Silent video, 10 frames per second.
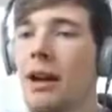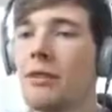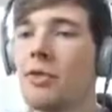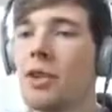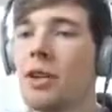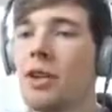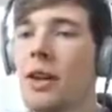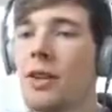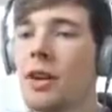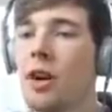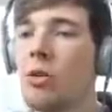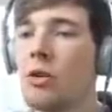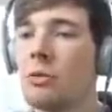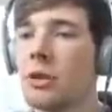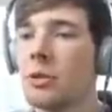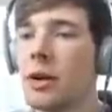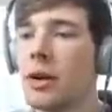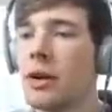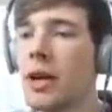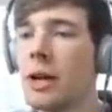eye out for another golem as
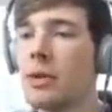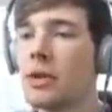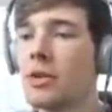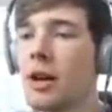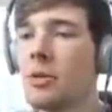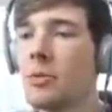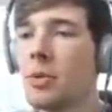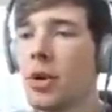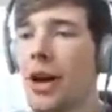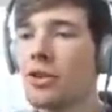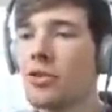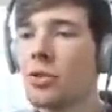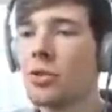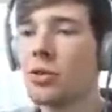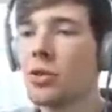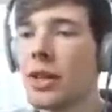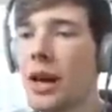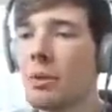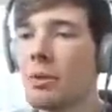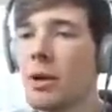well, because now that we put extra doors
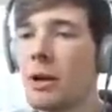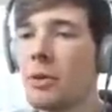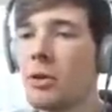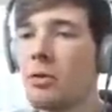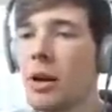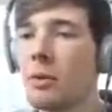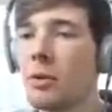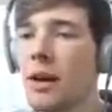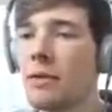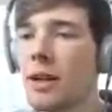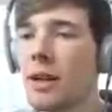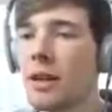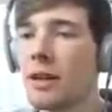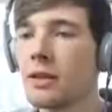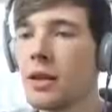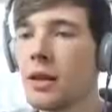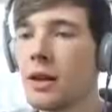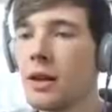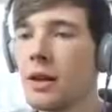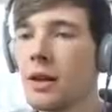down, we might be all right with having these,
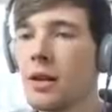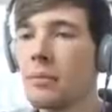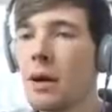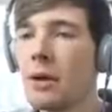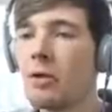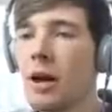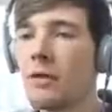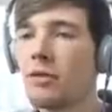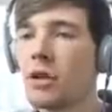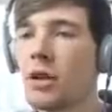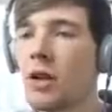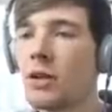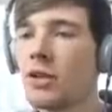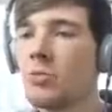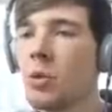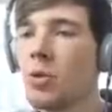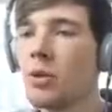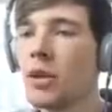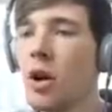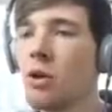uh, might be all right for another spawn
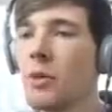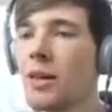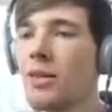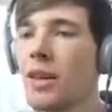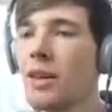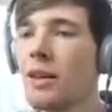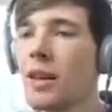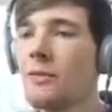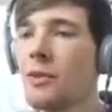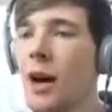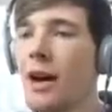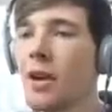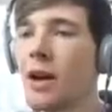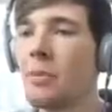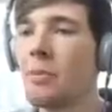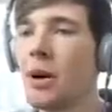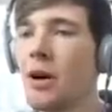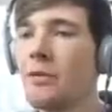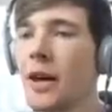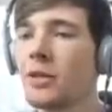of a golem. And I think if you have like a
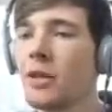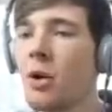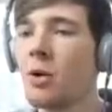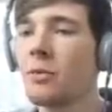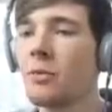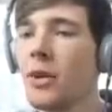perfect golem